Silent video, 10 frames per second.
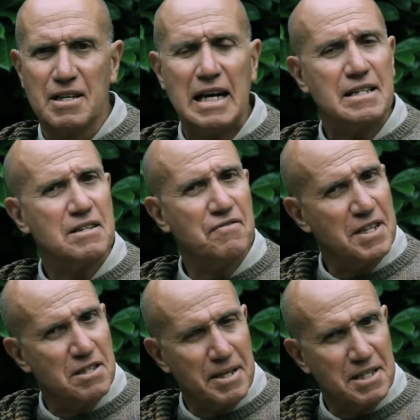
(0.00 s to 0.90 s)
And that
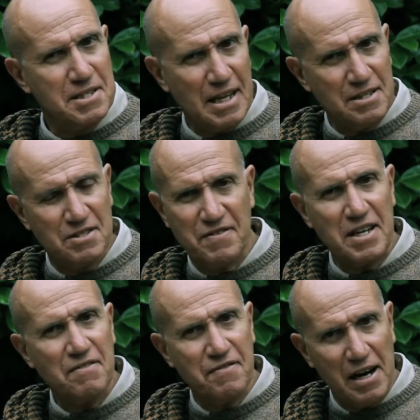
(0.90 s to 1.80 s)
freedom extends
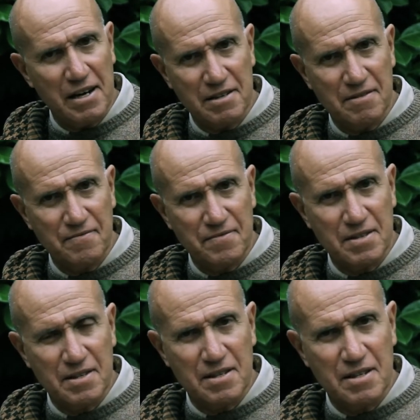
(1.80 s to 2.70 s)
very far.
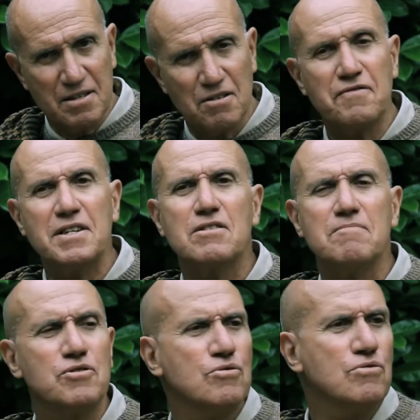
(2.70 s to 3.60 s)
The
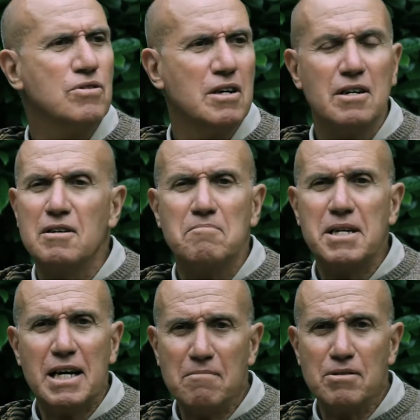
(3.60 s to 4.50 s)
freedom to
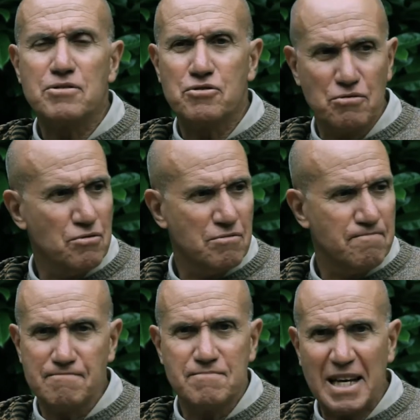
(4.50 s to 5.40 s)
be able to
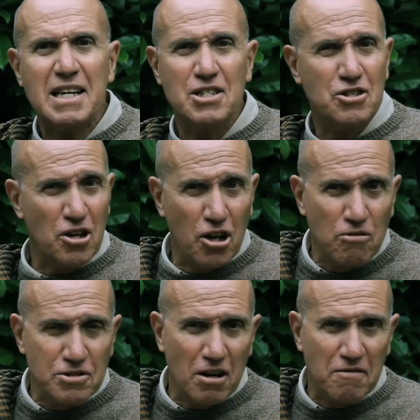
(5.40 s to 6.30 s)
take his
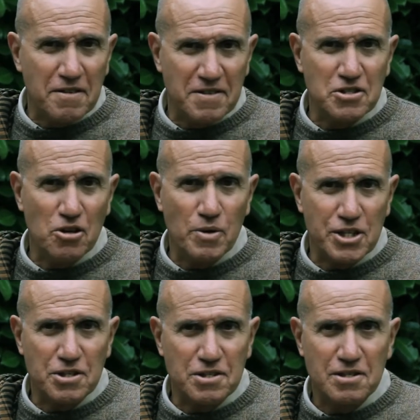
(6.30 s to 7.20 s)
clothes off if he so
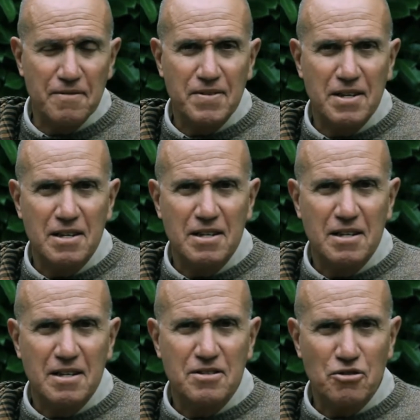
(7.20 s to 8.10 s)
wishes,
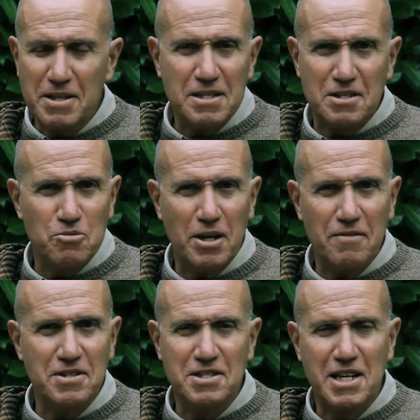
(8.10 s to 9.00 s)
to me, that's one of
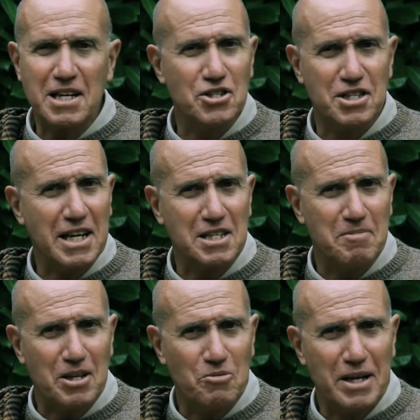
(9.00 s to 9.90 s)
the strange things,
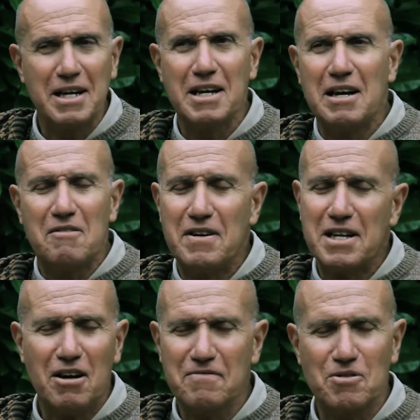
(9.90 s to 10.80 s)
by the way.
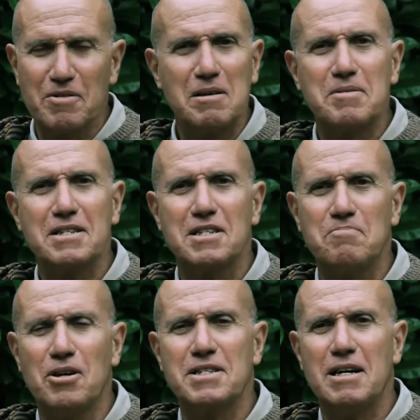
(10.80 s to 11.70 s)
Very often when I bring this
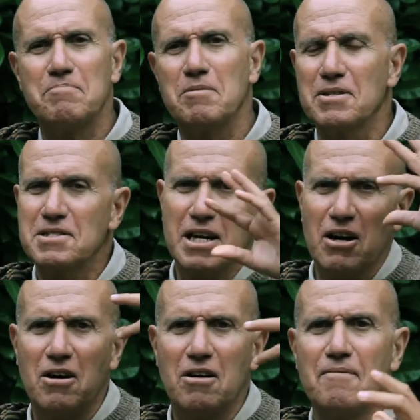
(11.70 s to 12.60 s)
point up, people say,
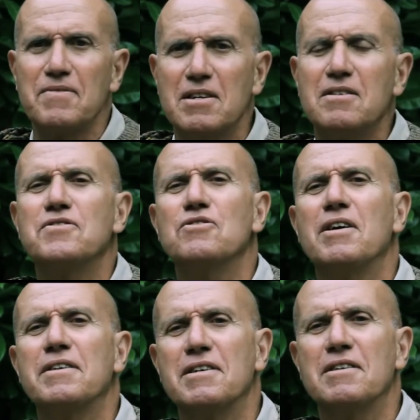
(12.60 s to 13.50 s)
oh, you
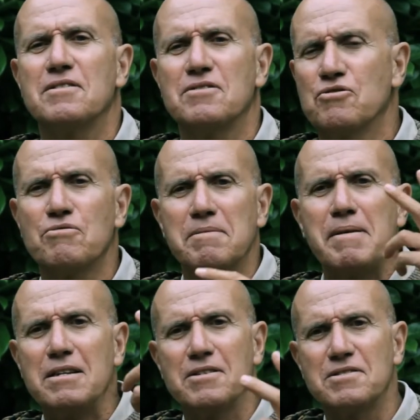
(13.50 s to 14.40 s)
are uh, too
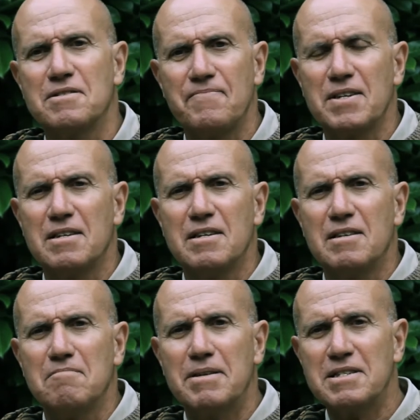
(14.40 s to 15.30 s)
rebellious.
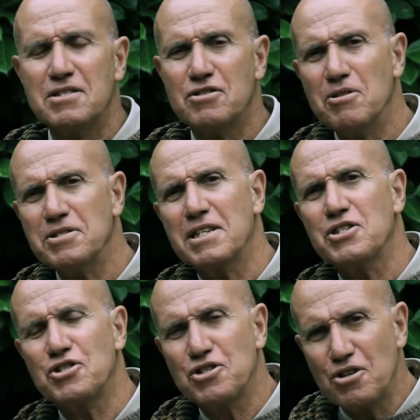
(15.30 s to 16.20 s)
But it's the most
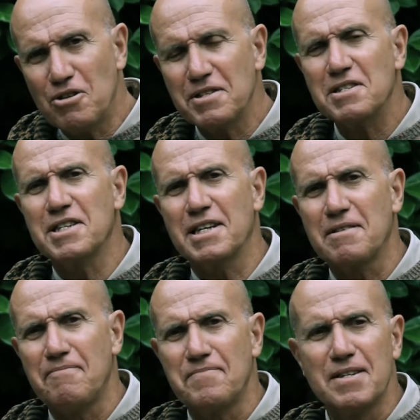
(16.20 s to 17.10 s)
extraordinary thing
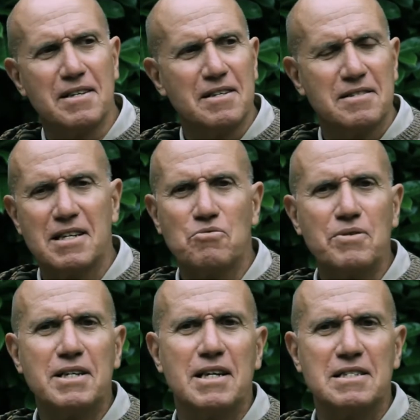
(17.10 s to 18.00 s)
that
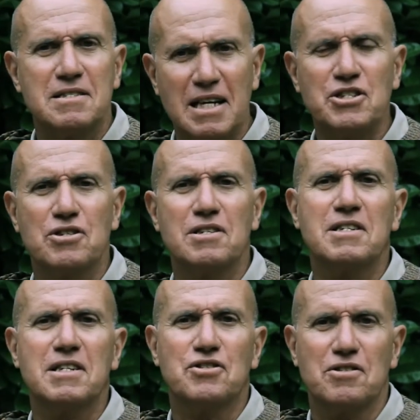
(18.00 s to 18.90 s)
we, as natural
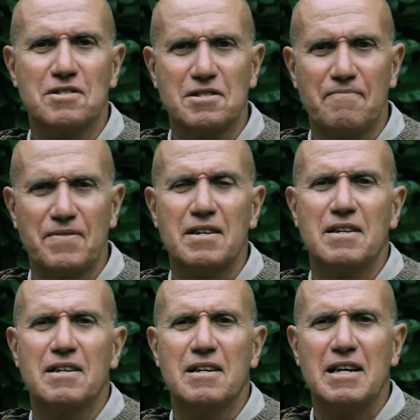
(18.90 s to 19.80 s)
creatures,
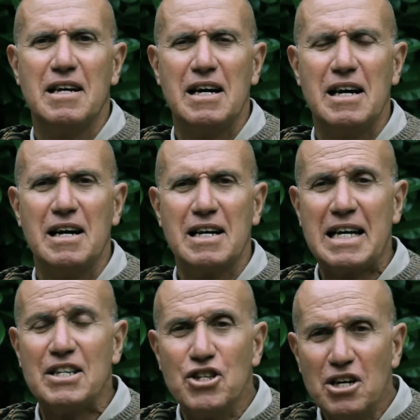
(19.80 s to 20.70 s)

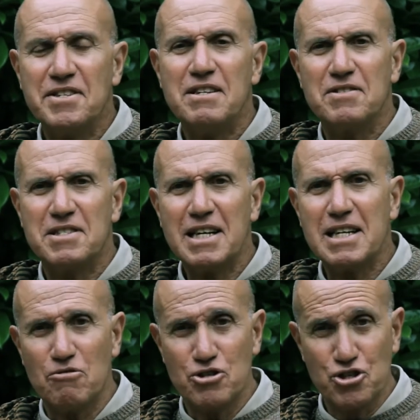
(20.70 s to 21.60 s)
cannot even take
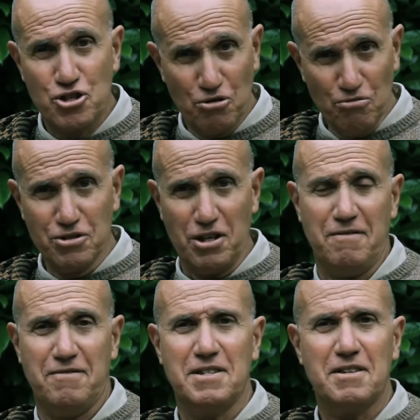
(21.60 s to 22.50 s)
our shoes
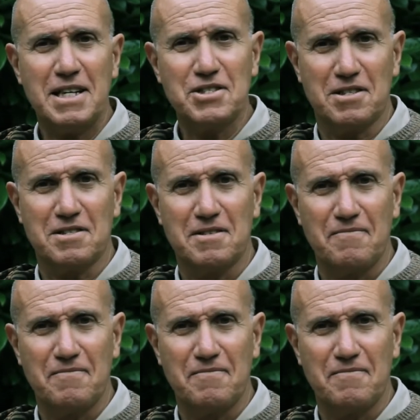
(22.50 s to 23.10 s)
off in a restaurant.